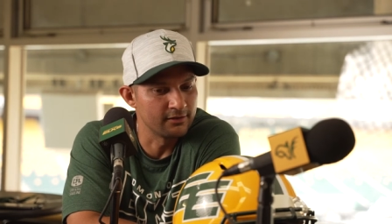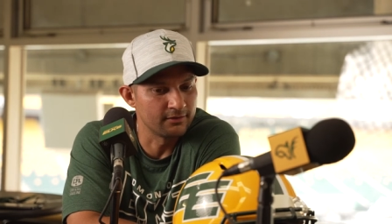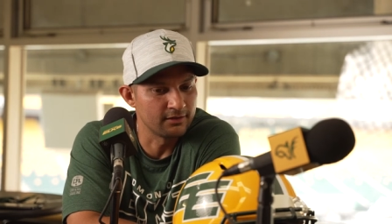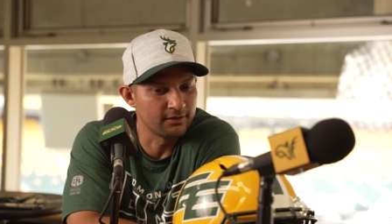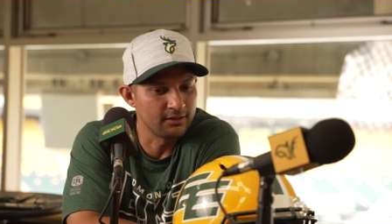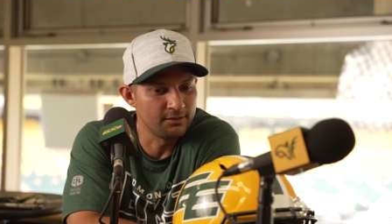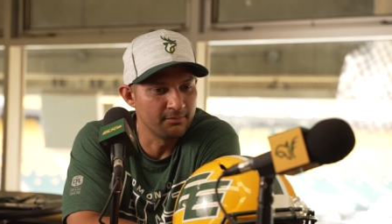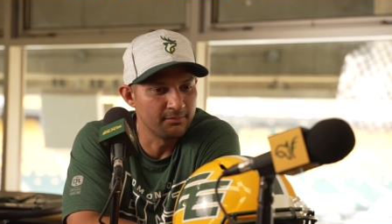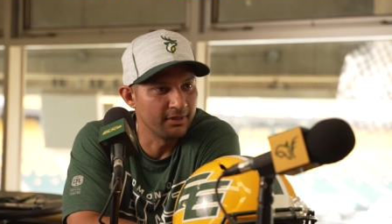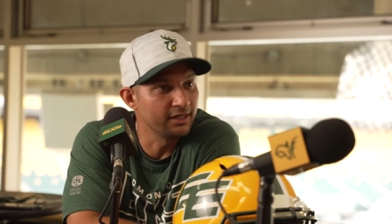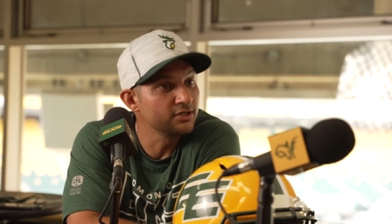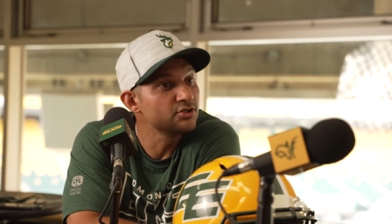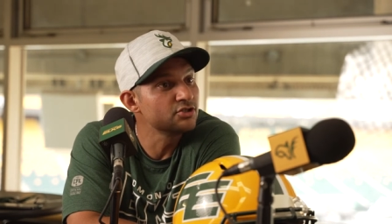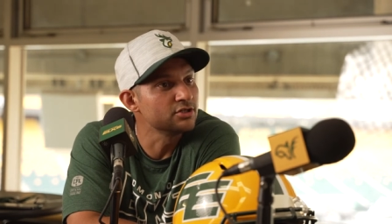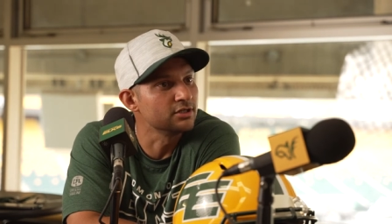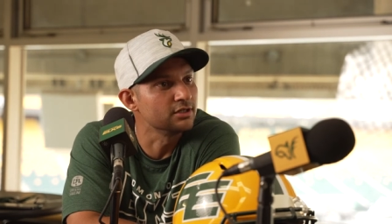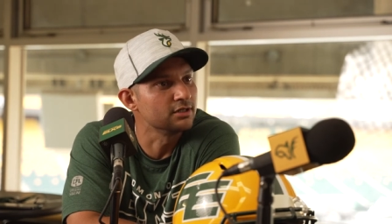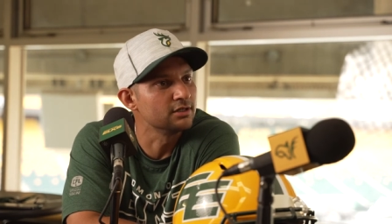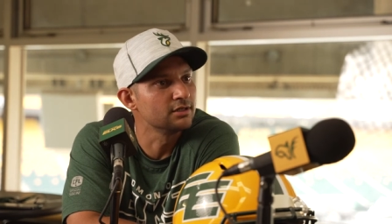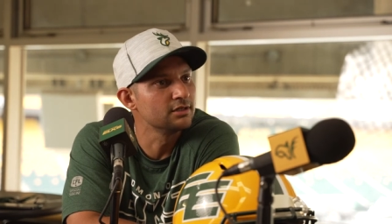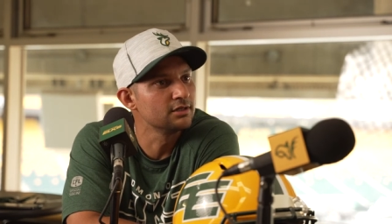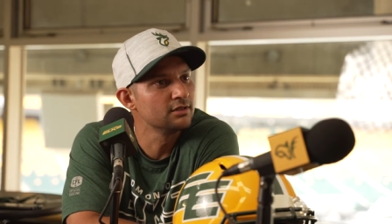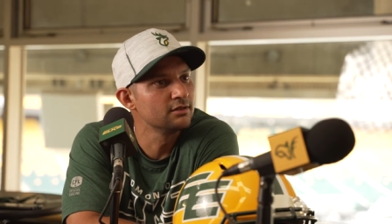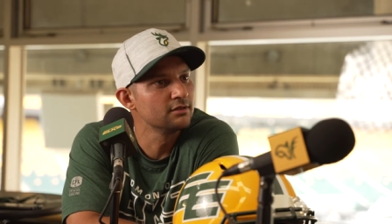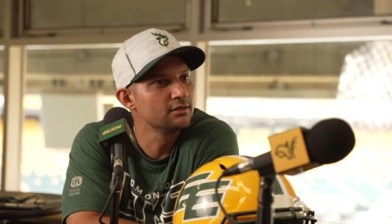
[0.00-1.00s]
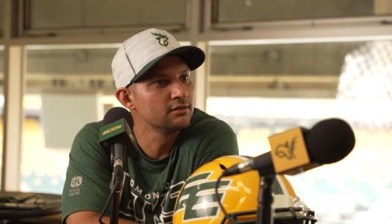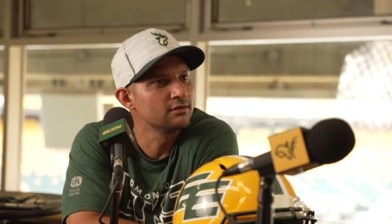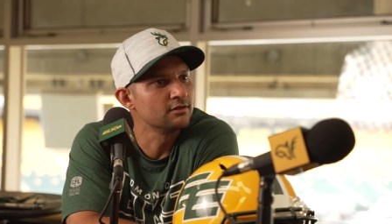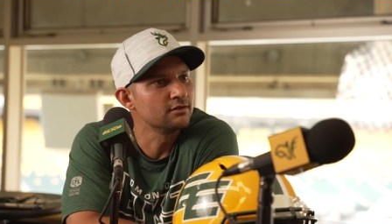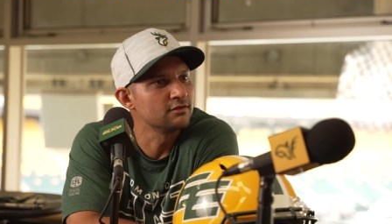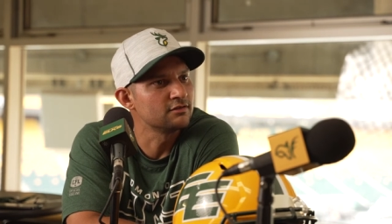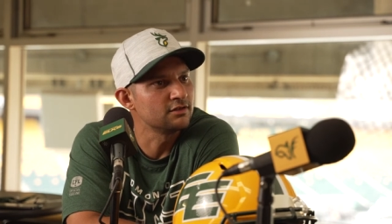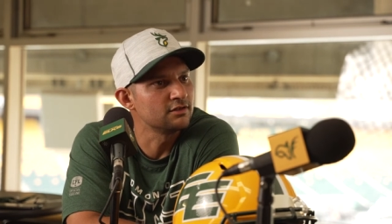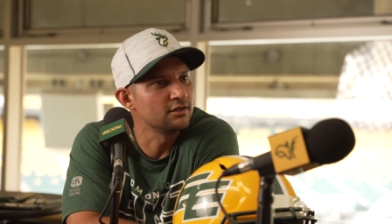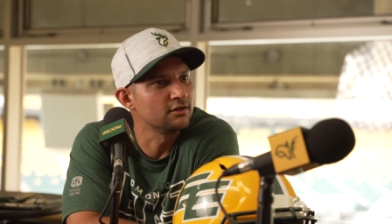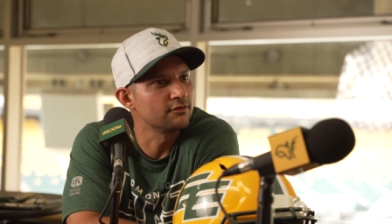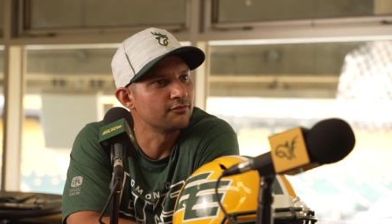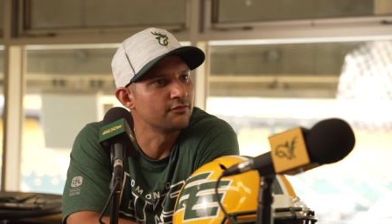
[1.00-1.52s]
he mentioned the
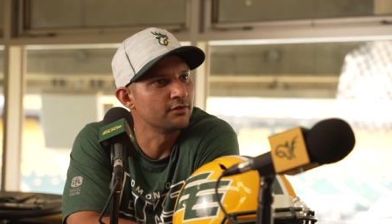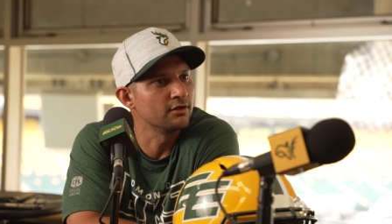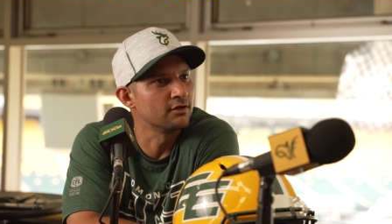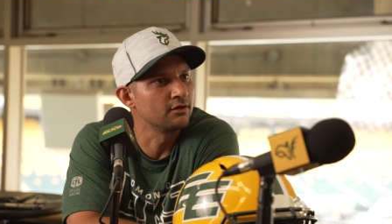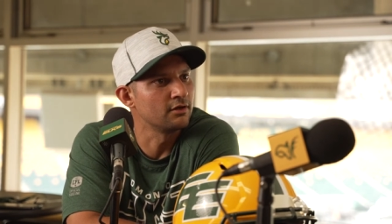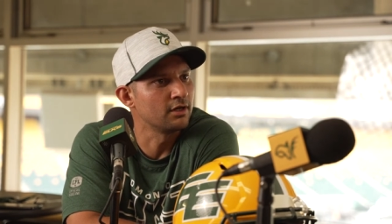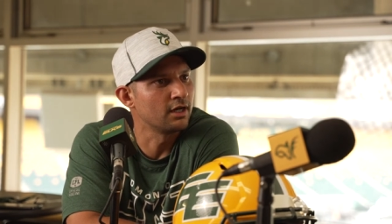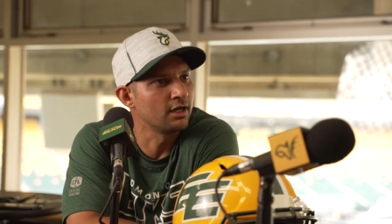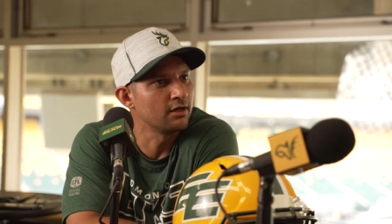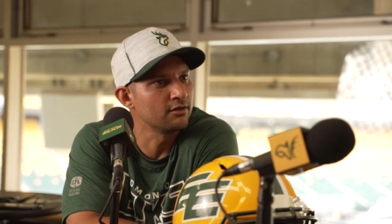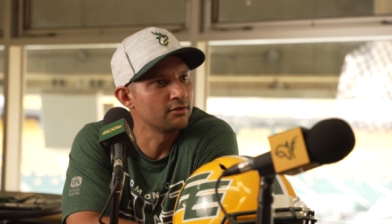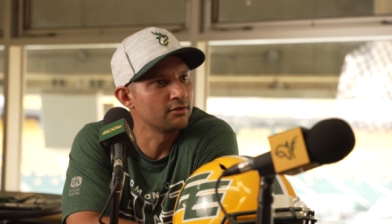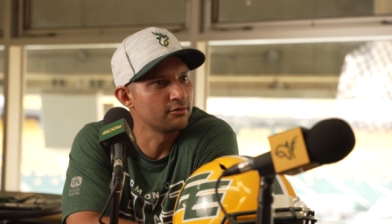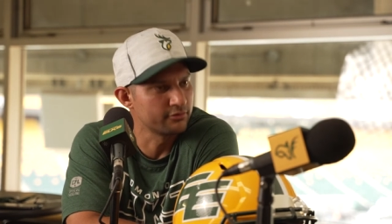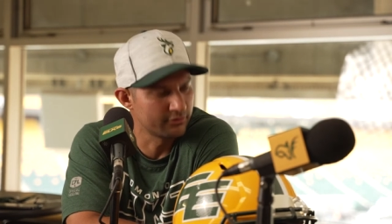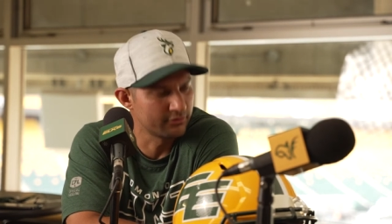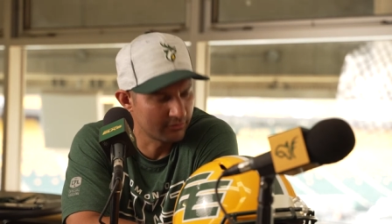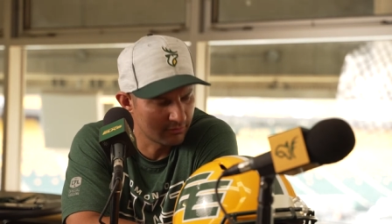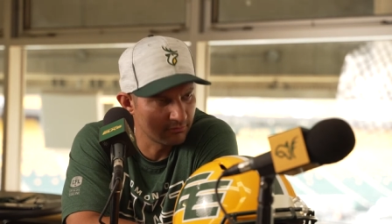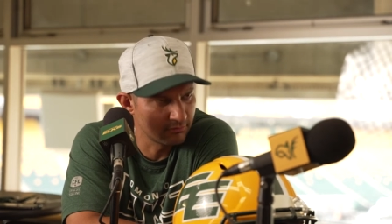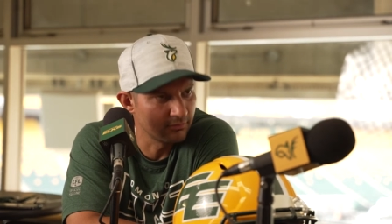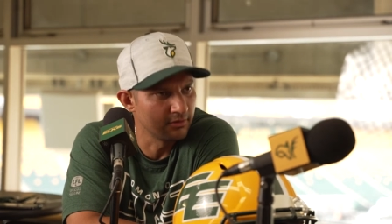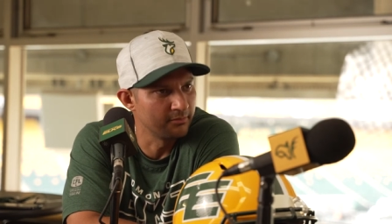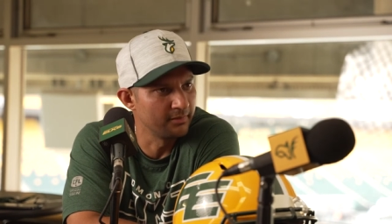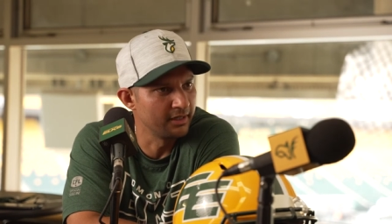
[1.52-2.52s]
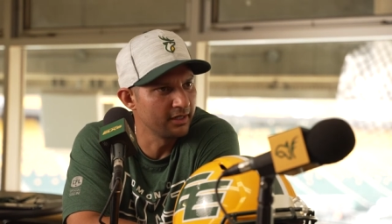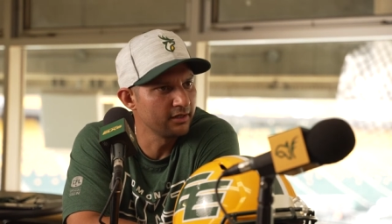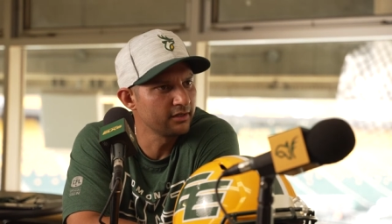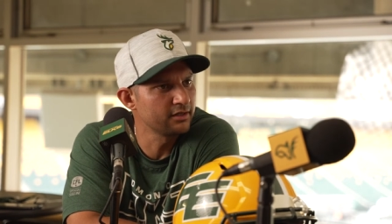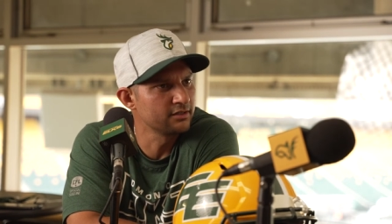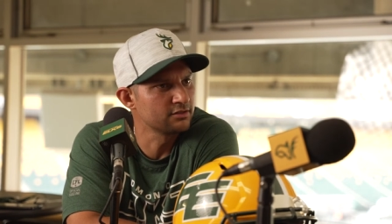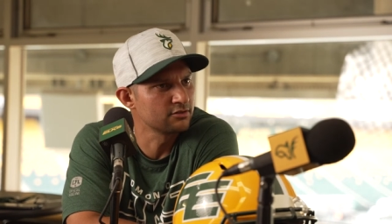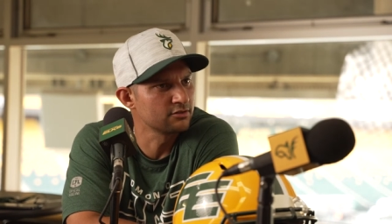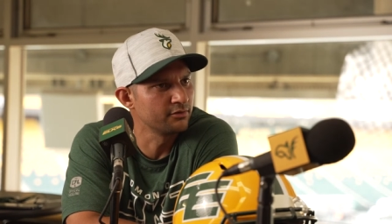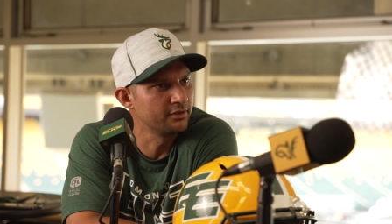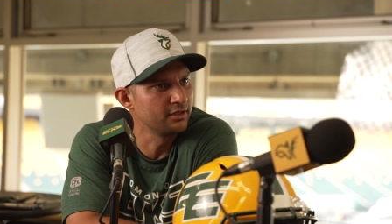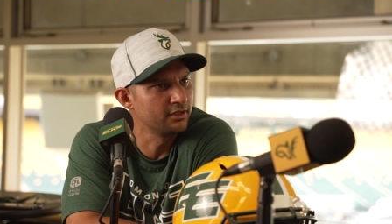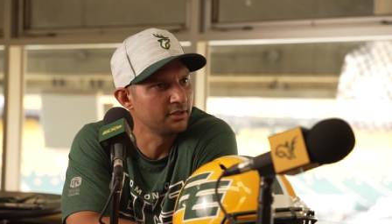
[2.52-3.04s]
CFL and how there was
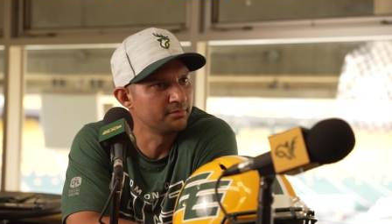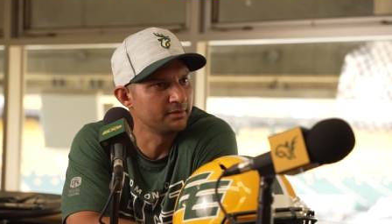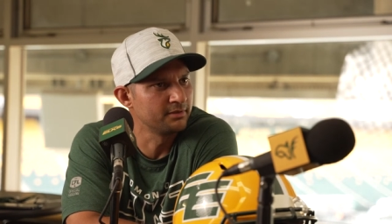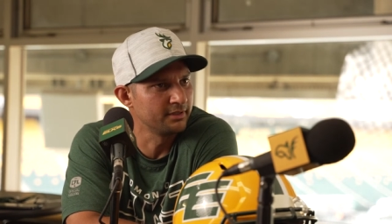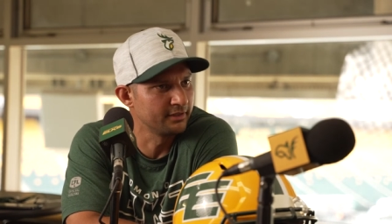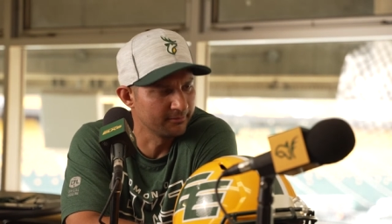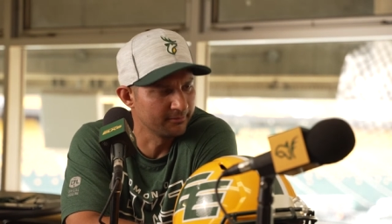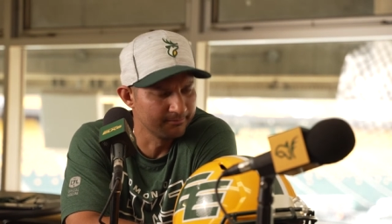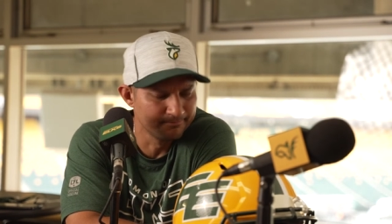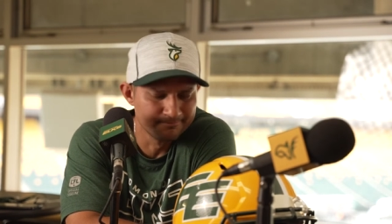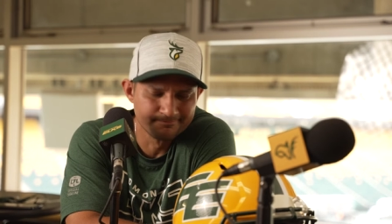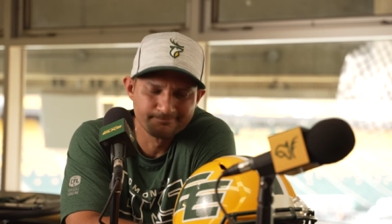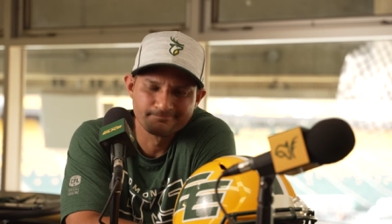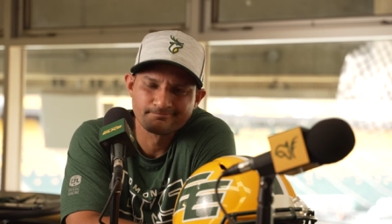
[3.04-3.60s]
Americans going up there.